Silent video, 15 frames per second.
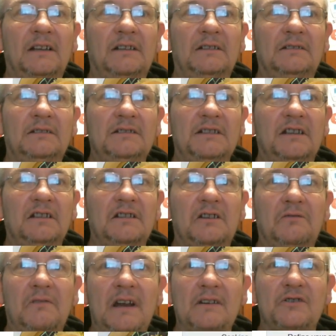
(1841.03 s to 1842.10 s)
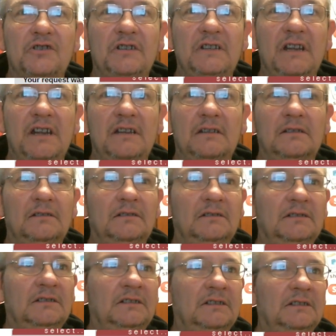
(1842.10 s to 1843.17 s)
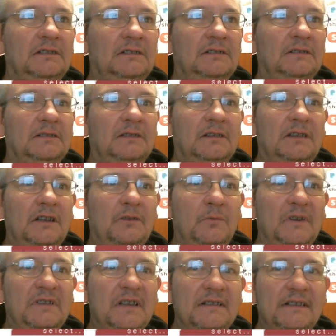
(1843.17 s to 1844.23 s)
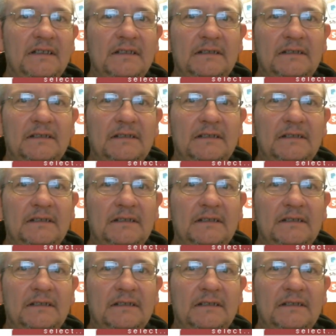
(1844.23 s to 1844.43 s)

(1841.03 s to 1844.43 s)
Is it going to crash? It did. I don't know why it does this.